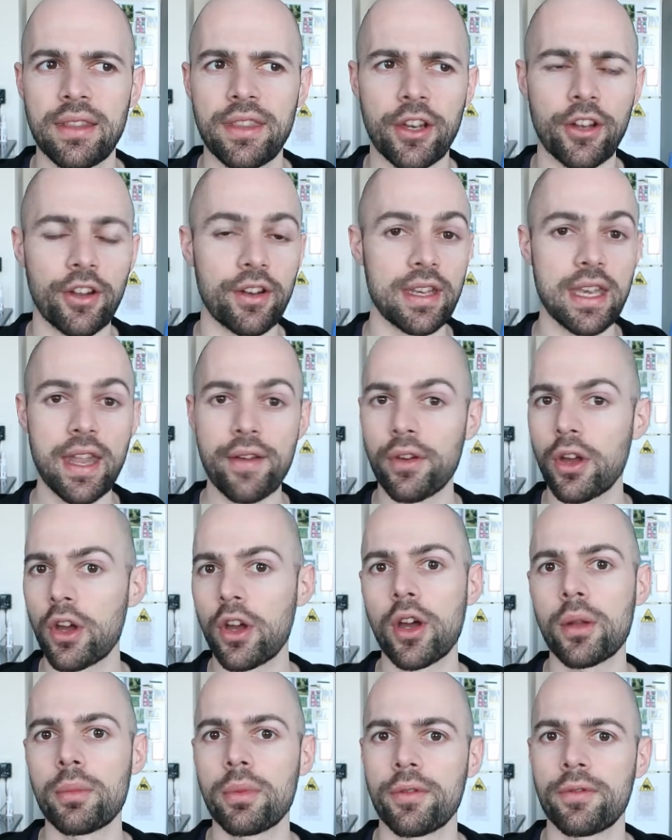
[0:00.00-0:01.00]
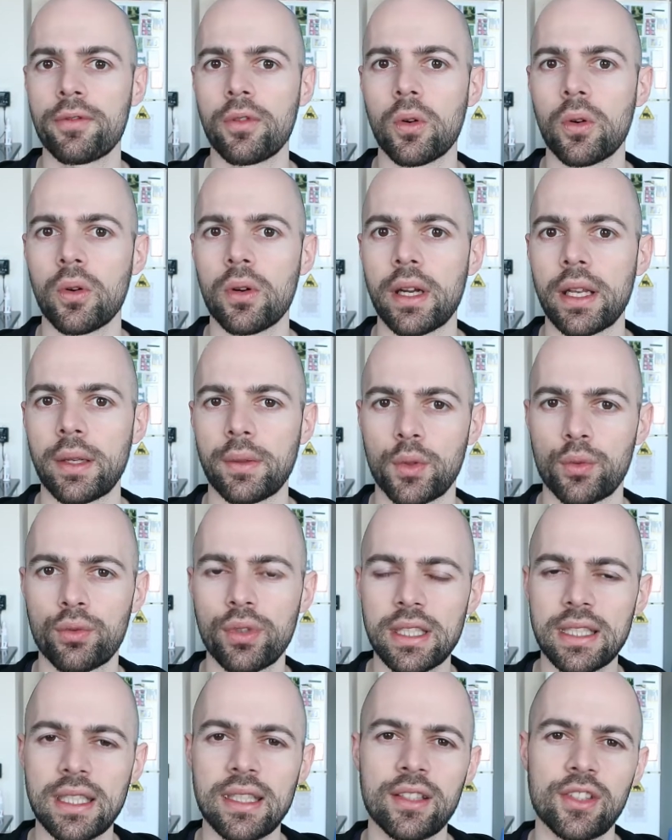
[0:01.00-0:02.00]
that I'd never heard before, and it was
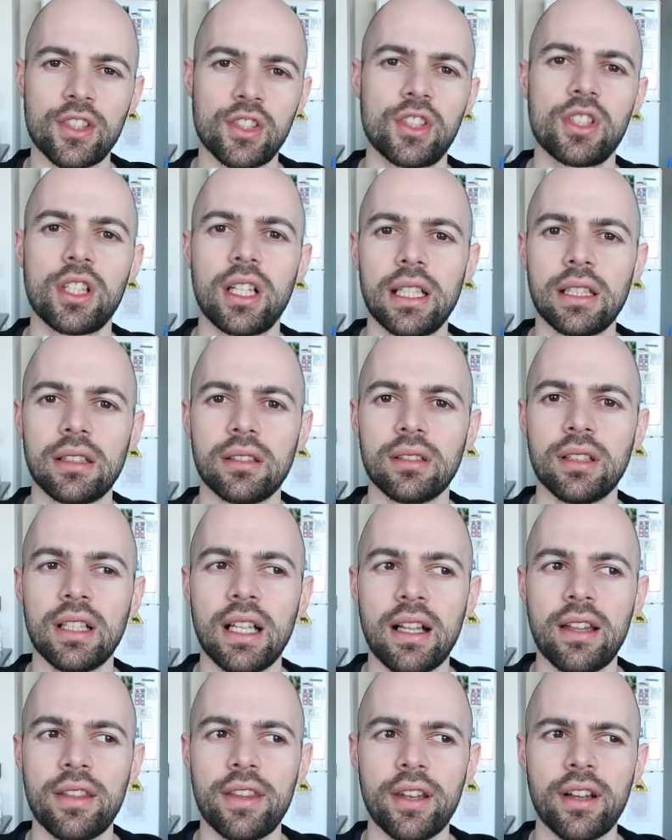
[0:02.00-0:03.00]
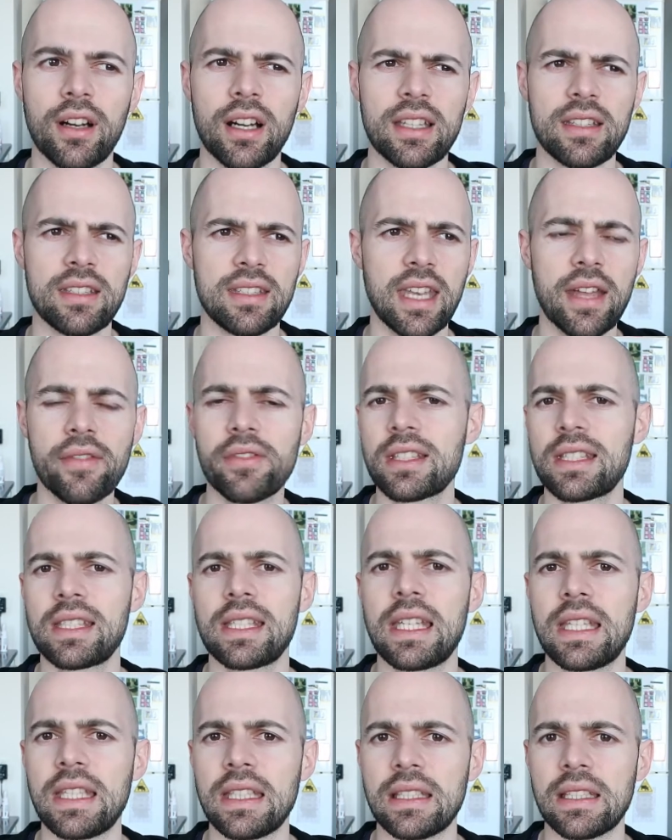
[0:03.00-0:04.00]
written in a style that I'd never
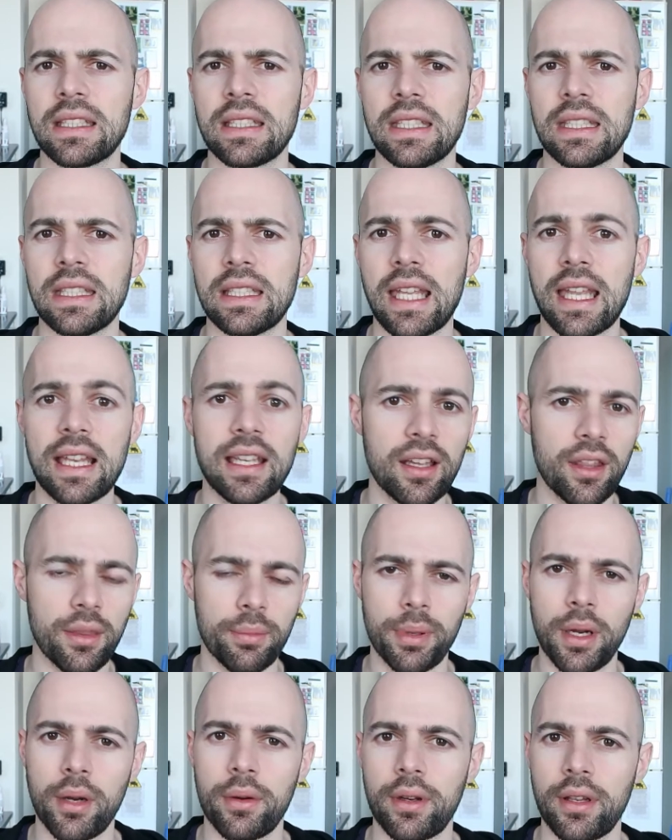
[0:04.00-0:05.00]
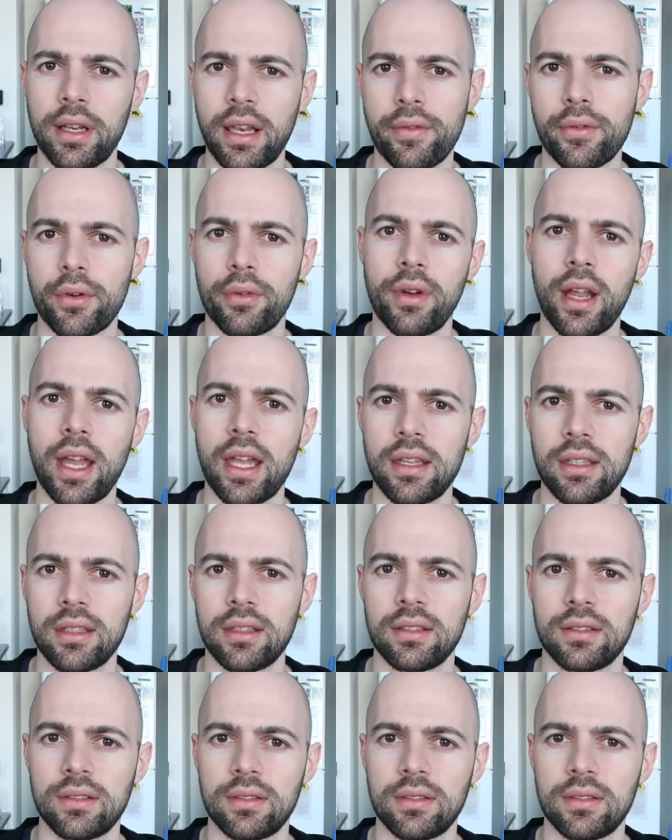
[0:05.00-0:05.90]
seen in any other poet I'd ever read.